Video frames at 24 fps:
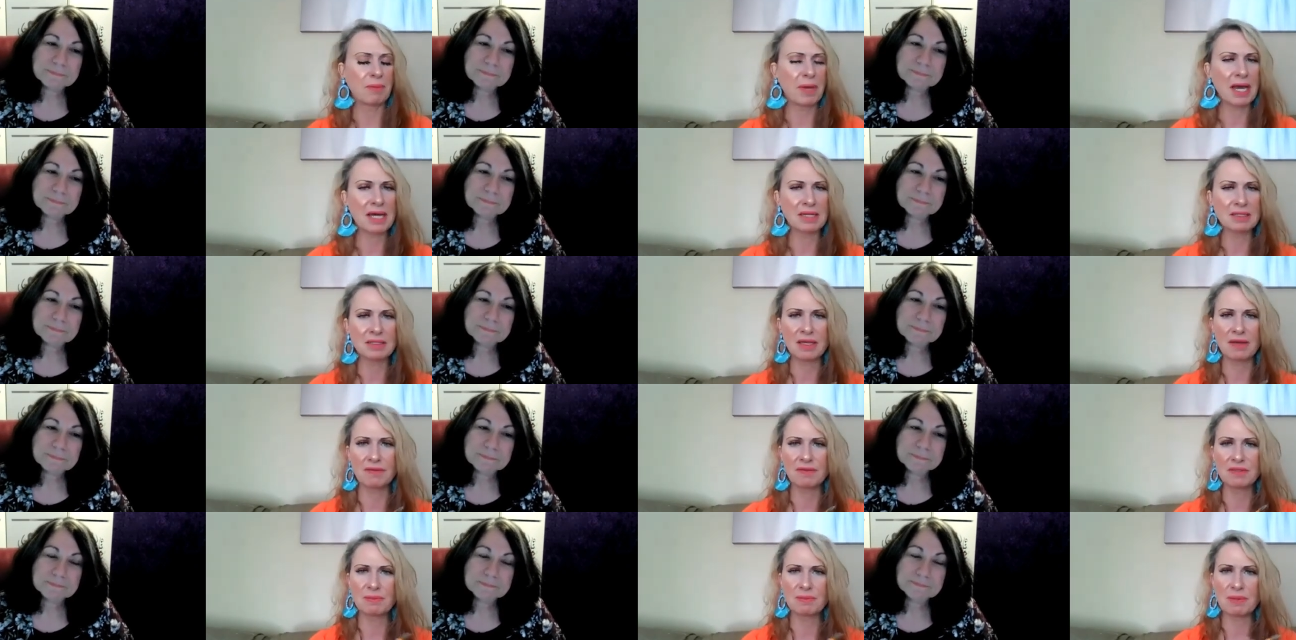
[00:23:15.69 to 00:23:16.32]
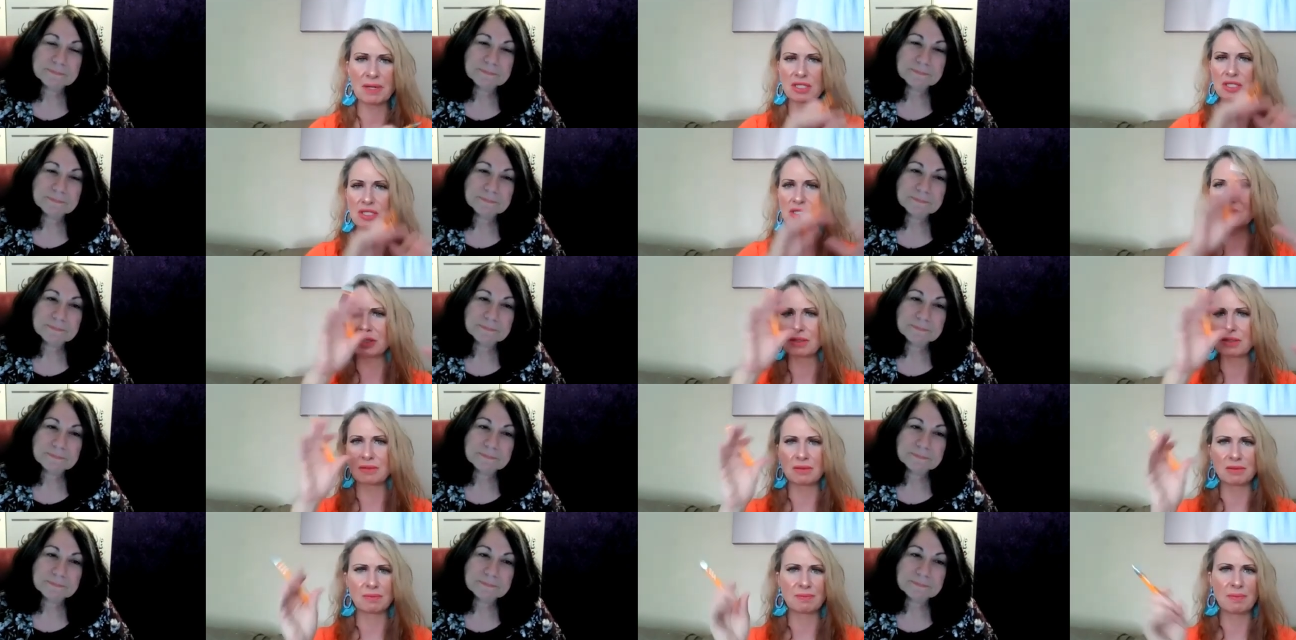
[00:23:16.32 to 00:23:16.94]
Speaker 1: past life
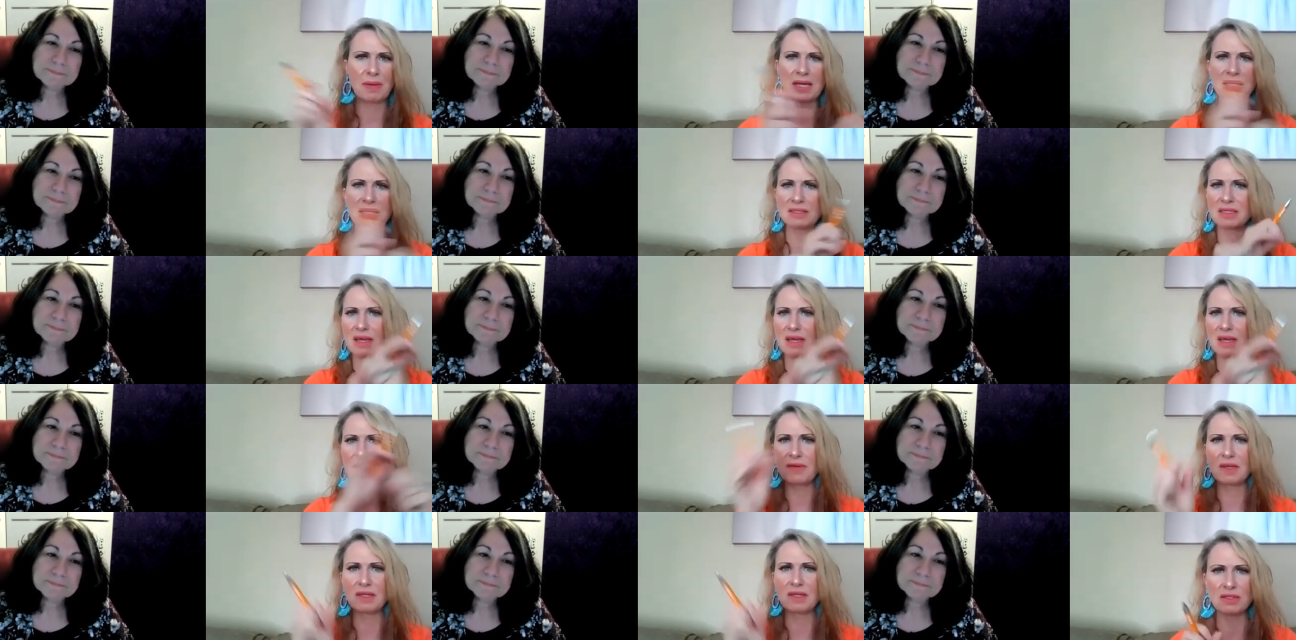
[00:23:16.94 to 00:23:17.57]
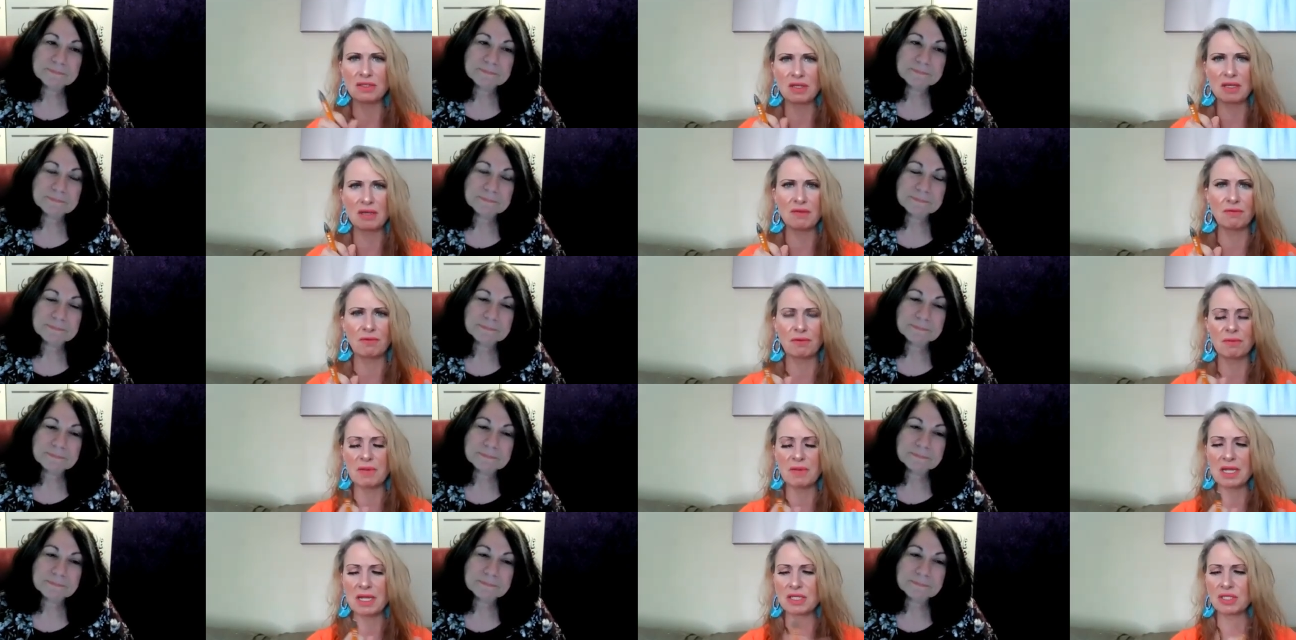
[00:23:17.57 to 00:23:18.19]
special, past life in,
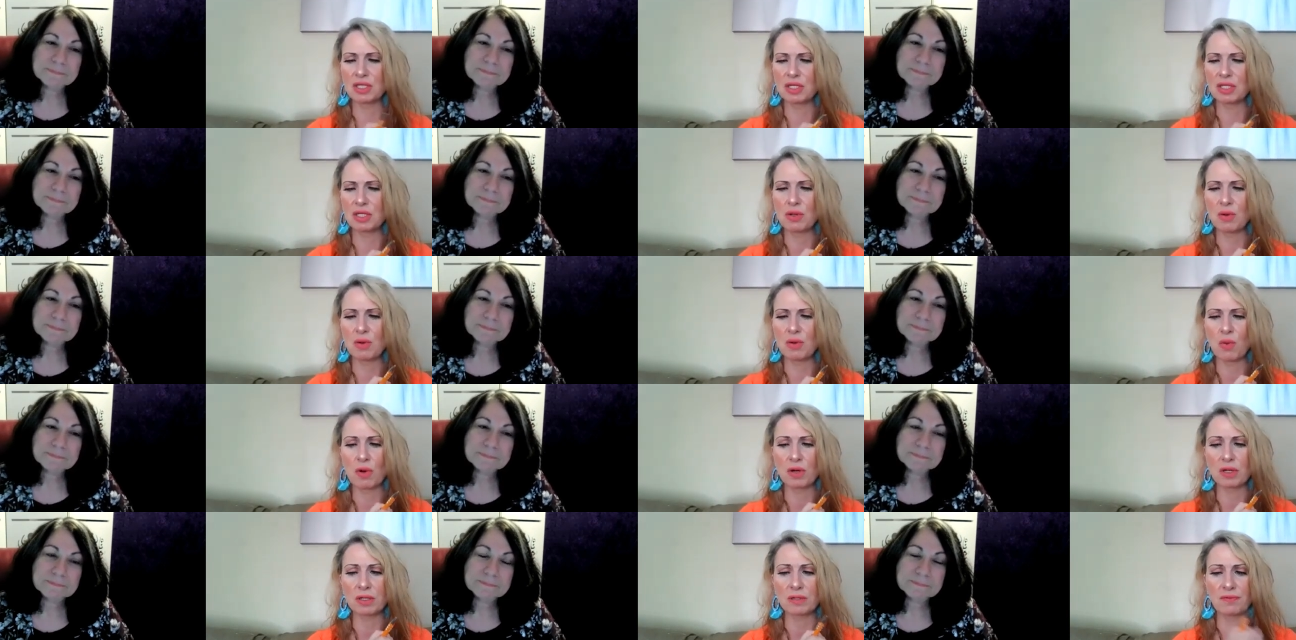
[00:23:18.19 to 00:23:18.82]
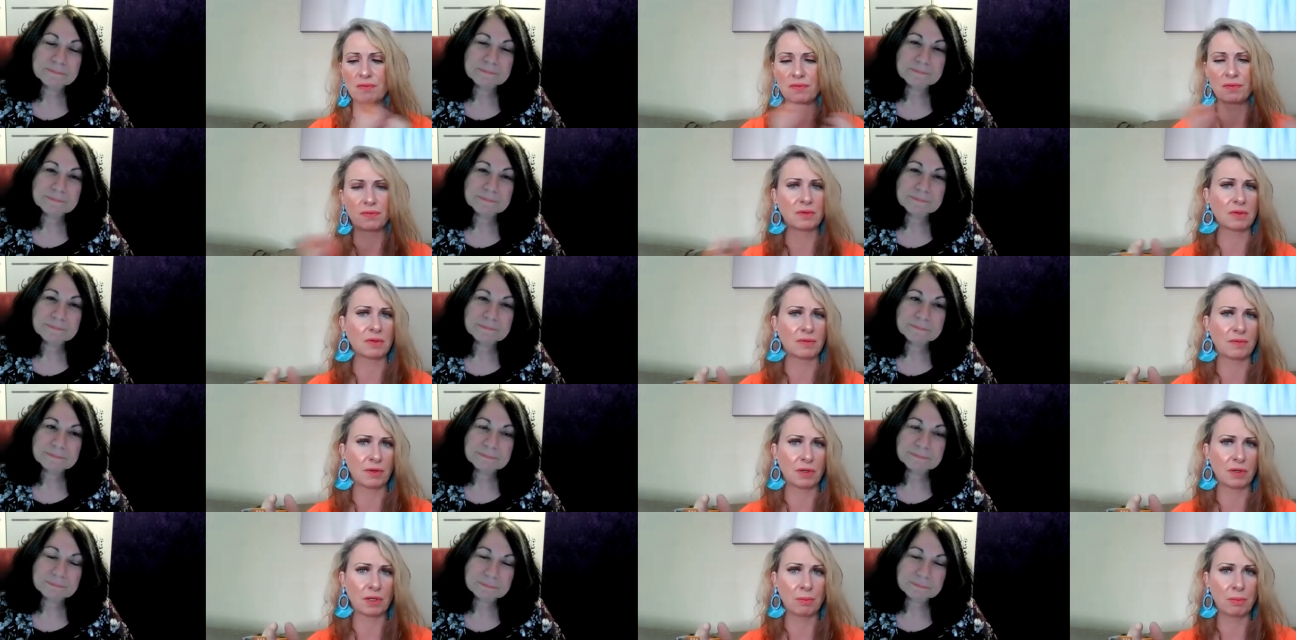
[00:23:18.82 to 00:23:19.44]
information, or
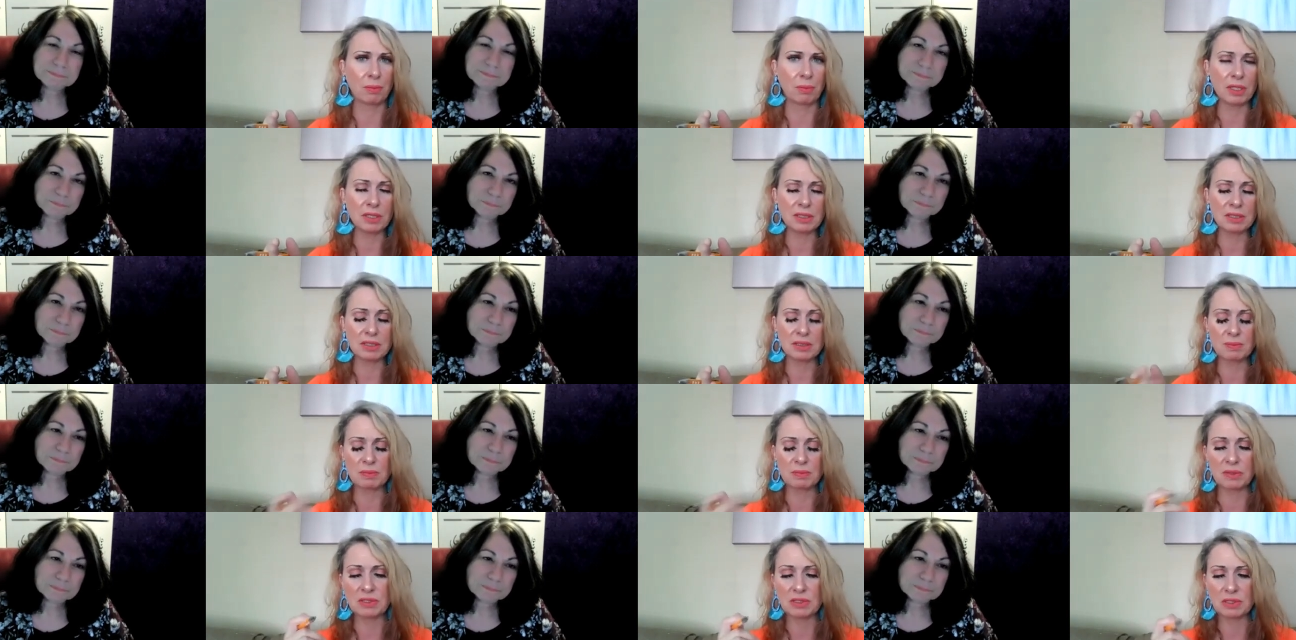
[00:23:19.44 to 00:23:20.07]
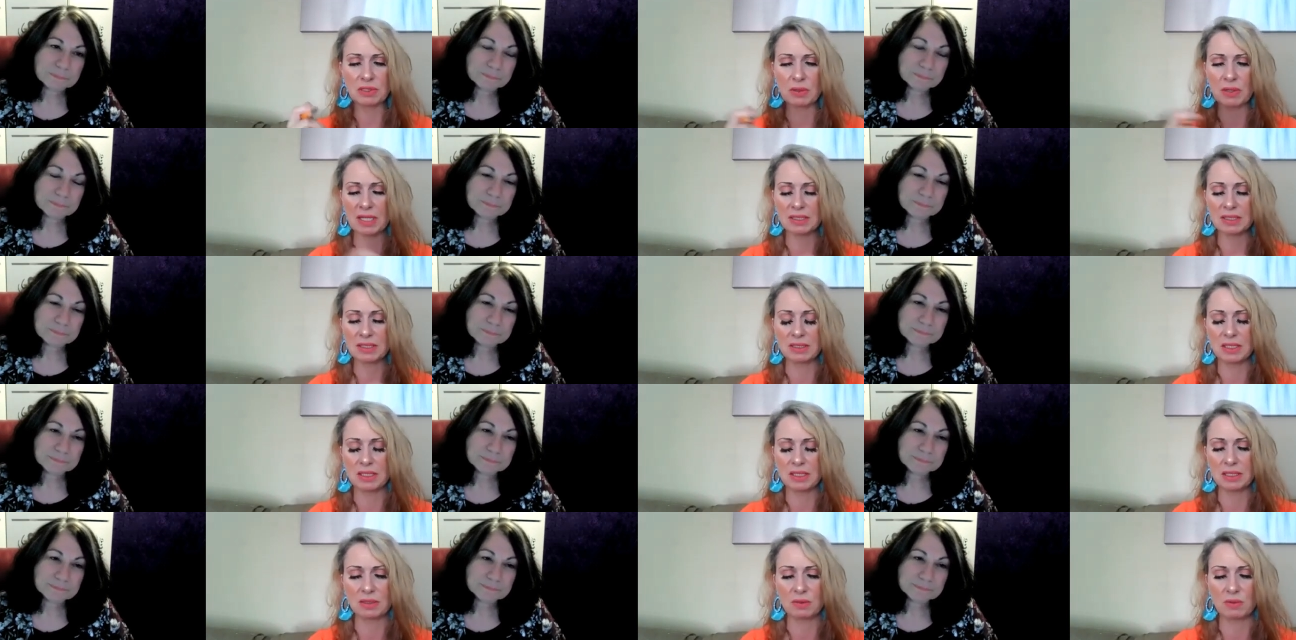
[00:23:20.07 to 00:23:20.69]
for her books, please don't
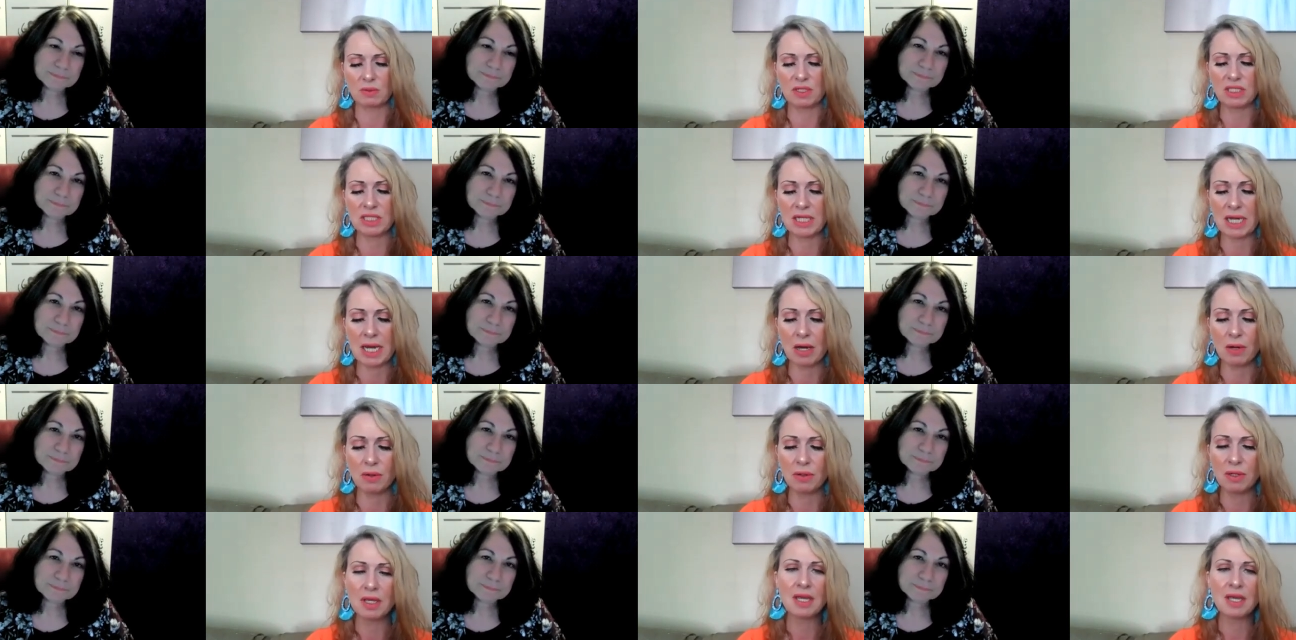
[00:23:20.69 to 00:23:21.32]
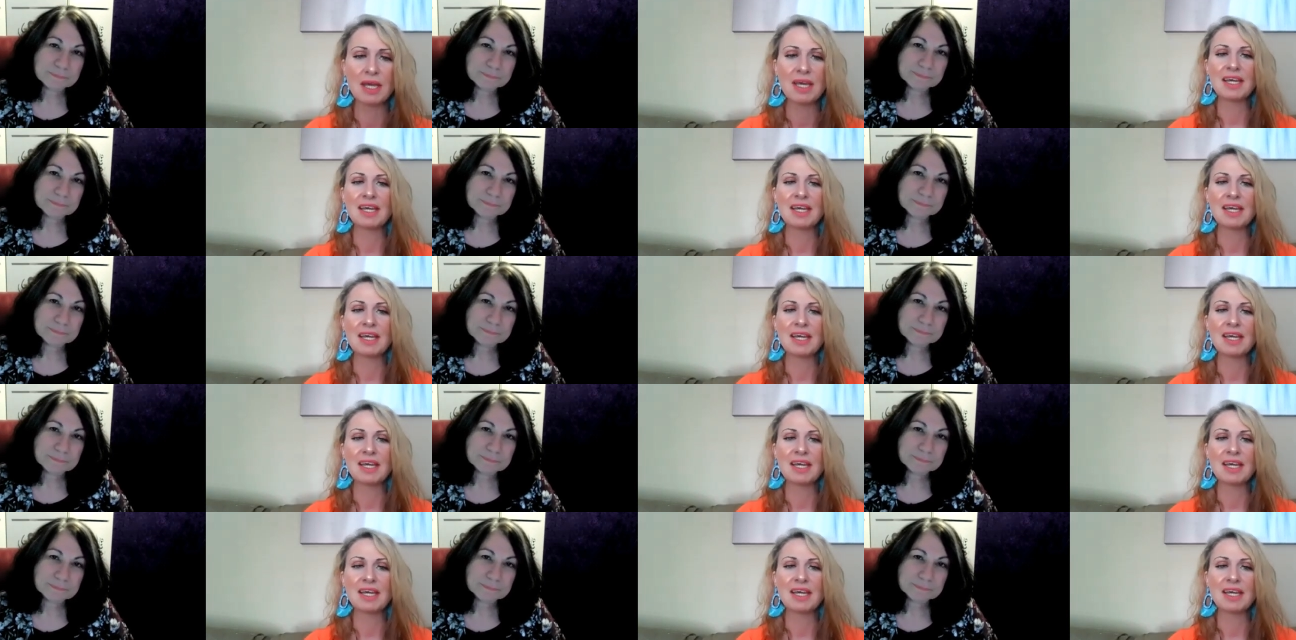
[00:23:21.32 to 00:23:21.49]
hesitate to reach out.